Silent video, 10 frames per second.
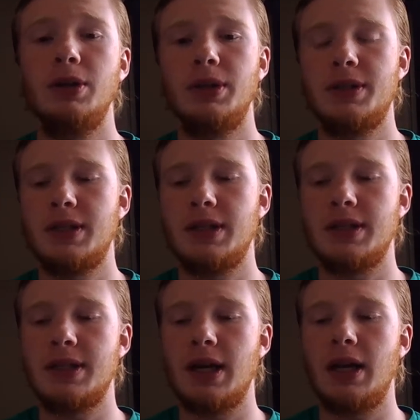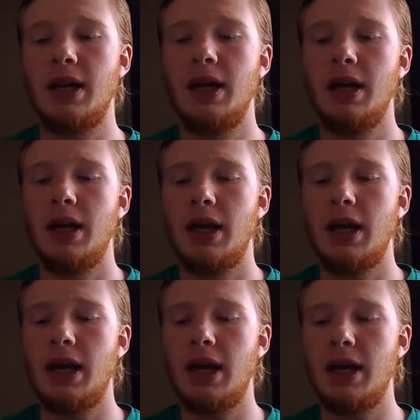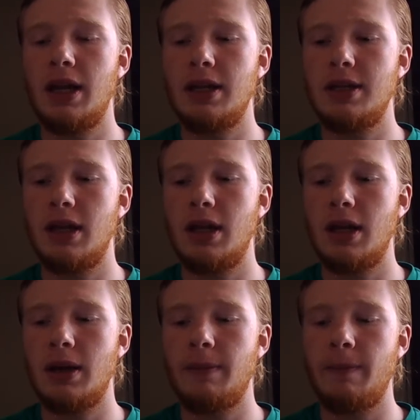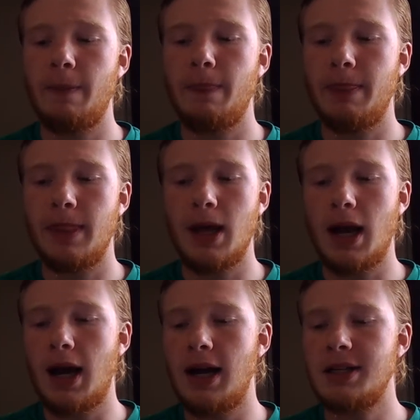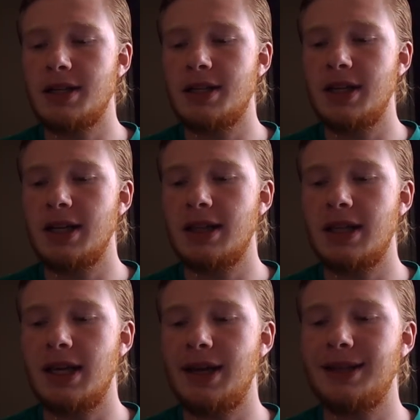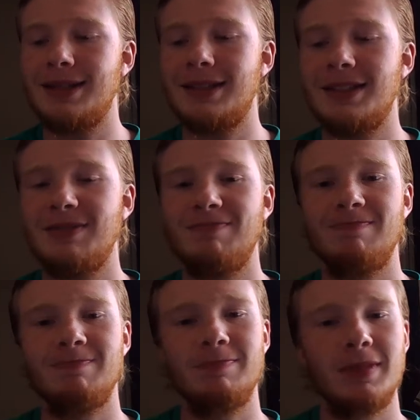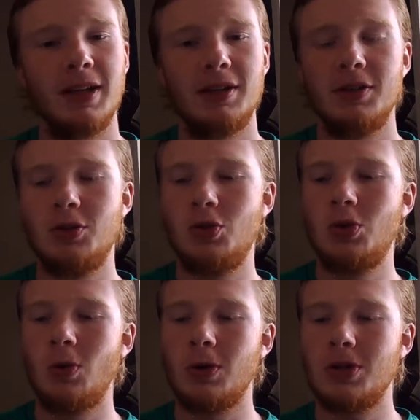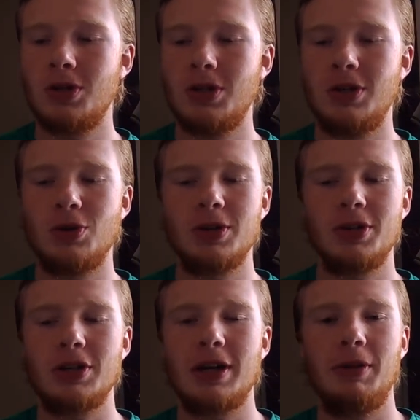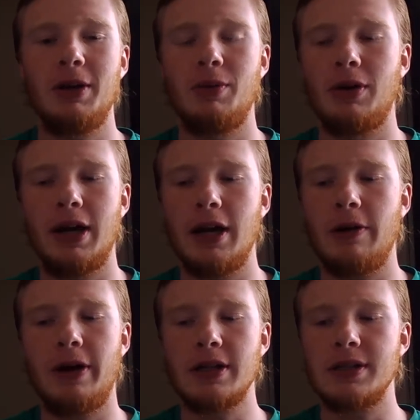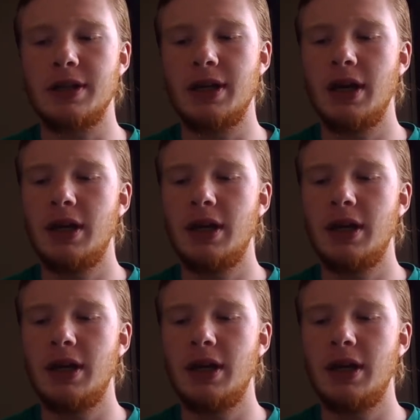good since then, and I just think that Georgia's not playing well right now, honestly.